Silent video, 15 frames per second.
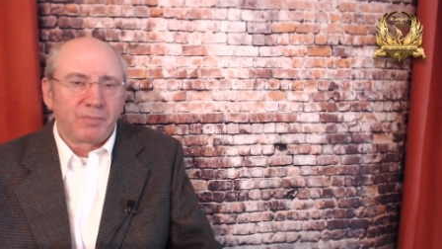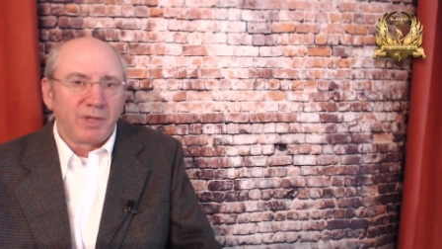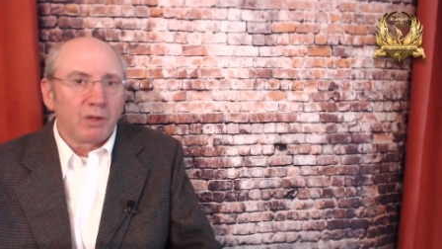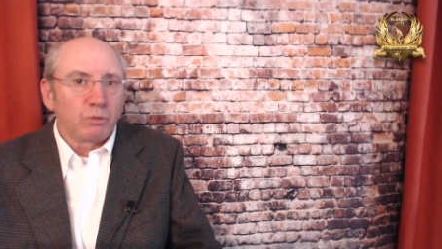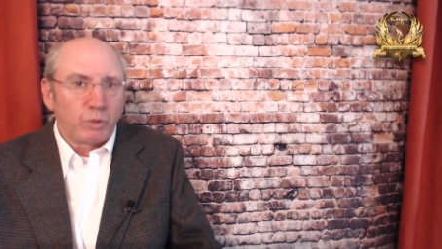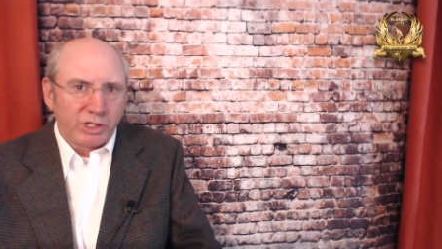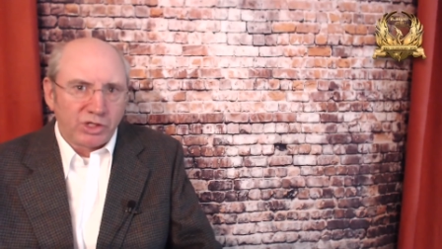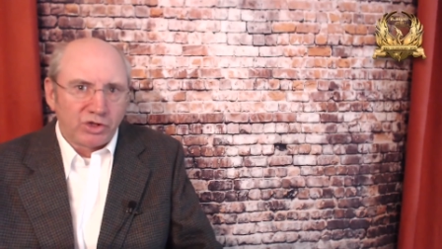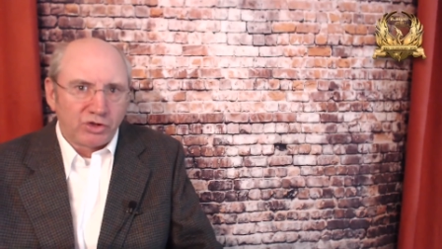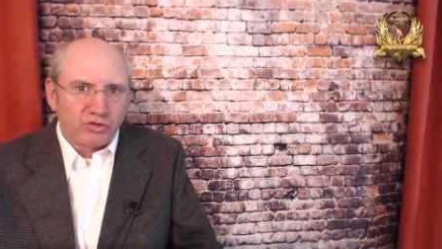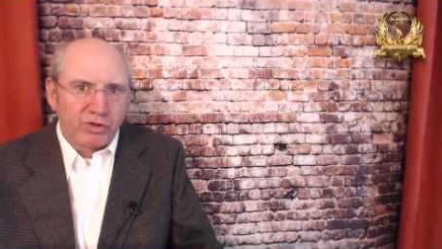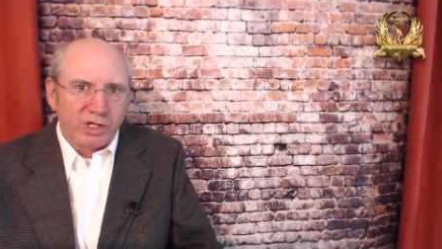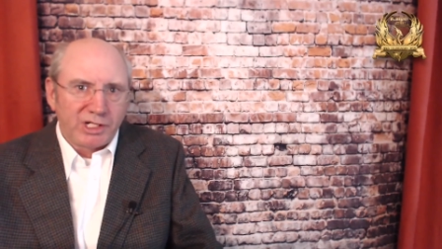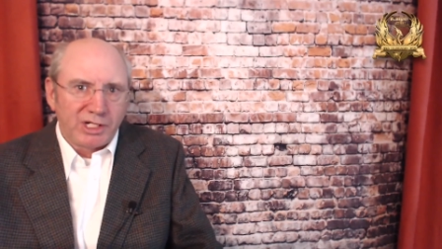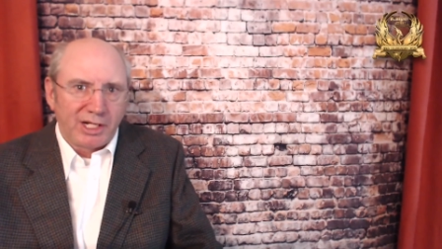and we should
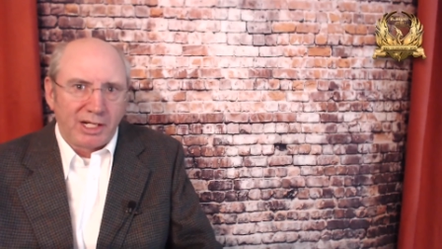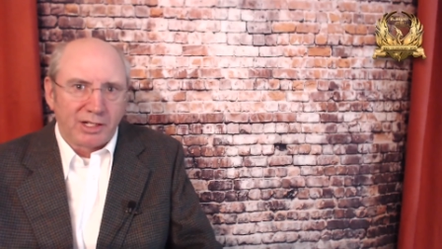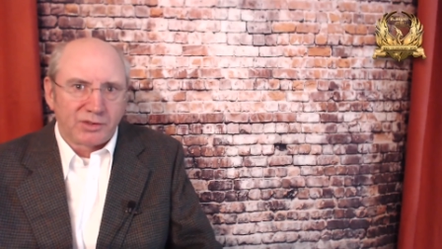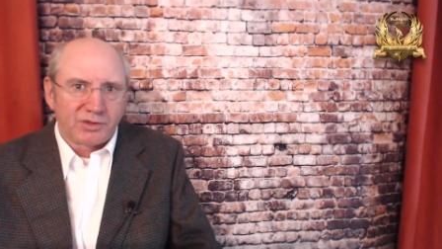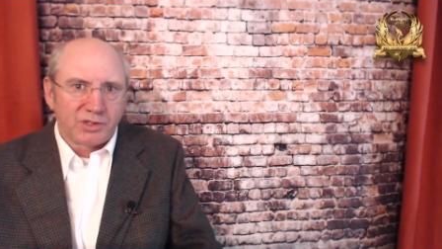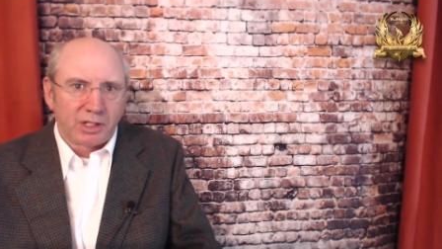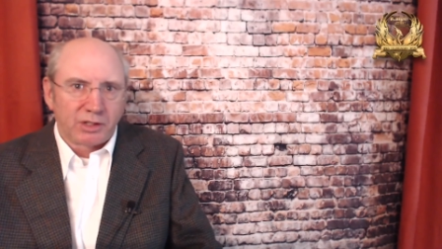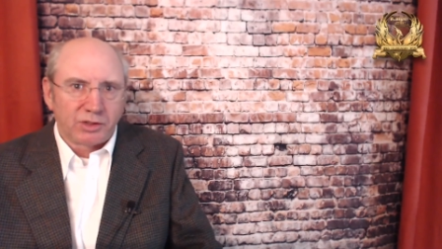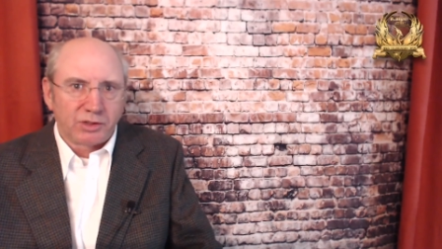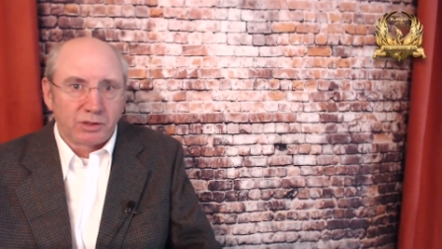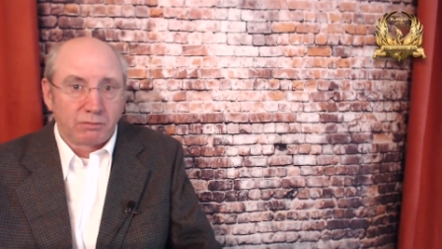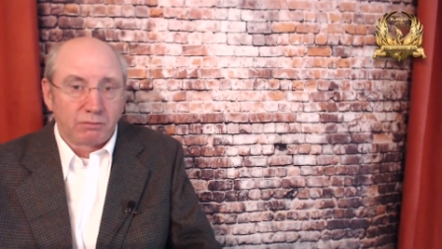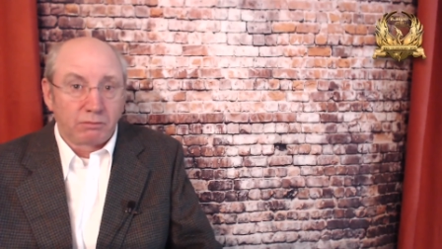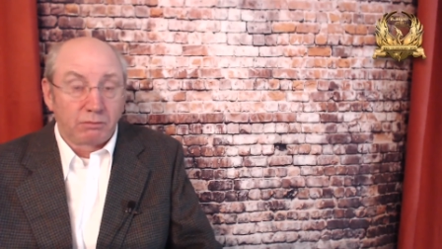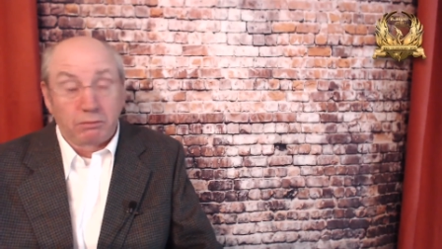treat it as such.
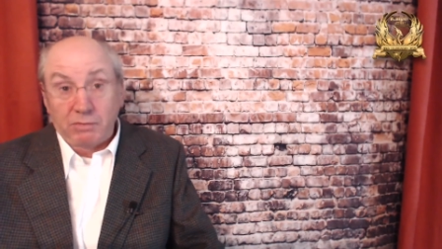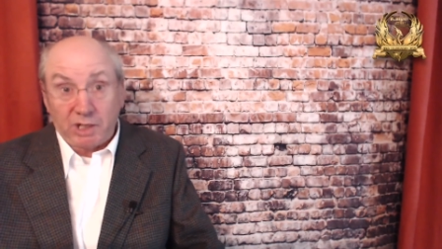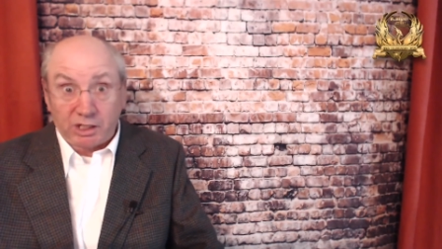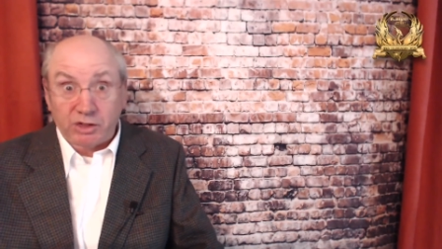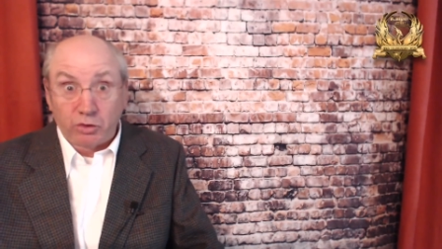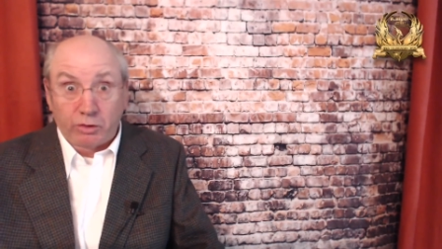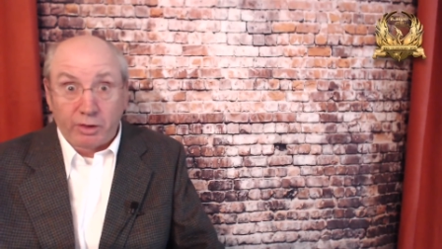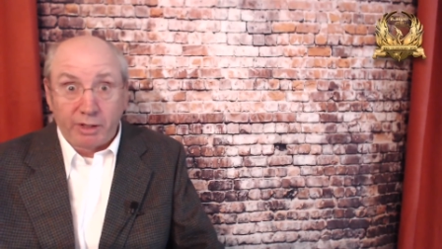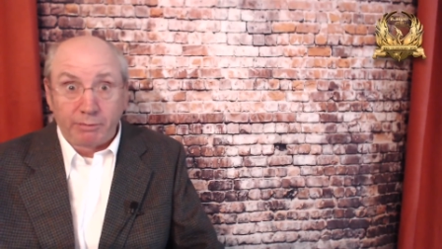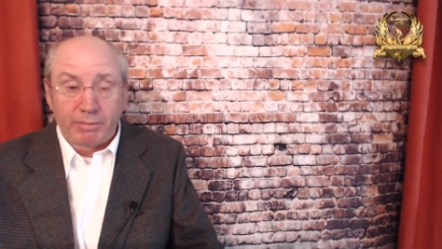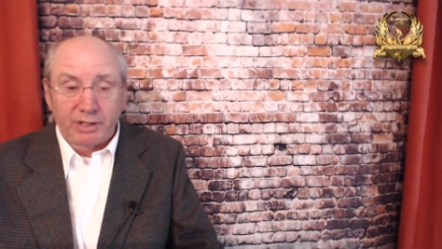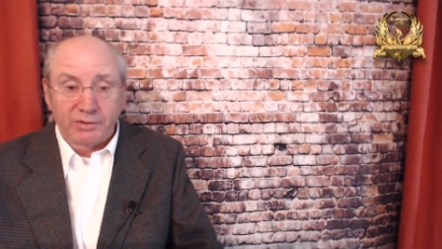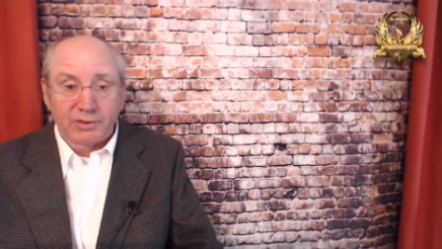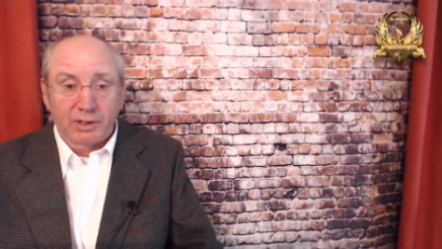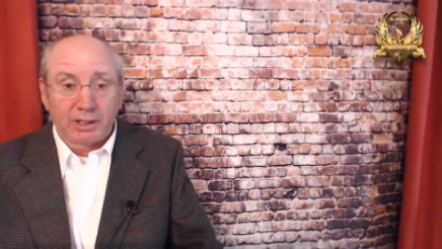Ignore it,
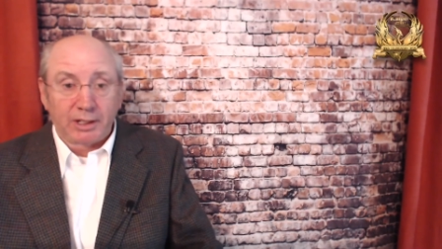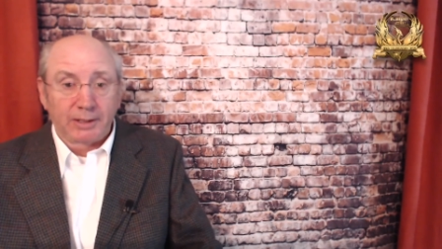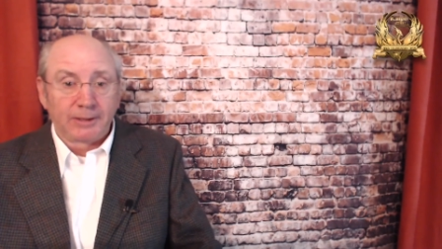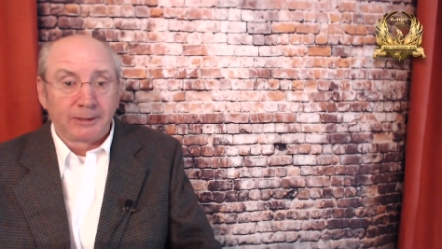basically.